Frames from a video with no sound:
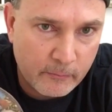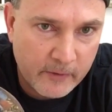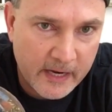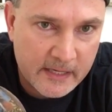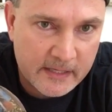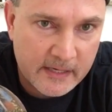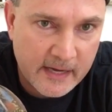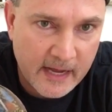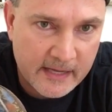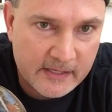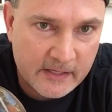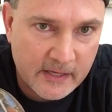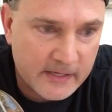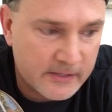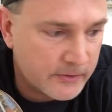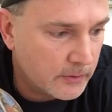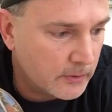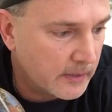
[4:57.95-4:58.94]
red
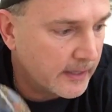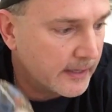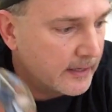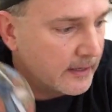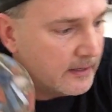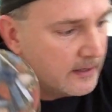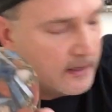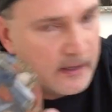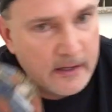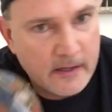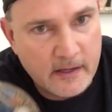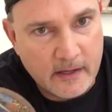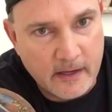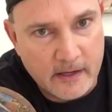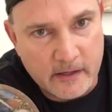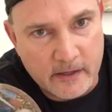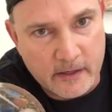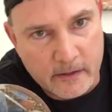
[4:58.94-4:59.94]
azeztulite
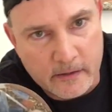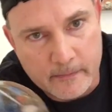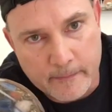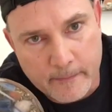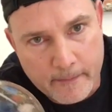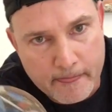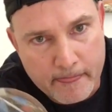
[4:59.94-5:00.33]
in here.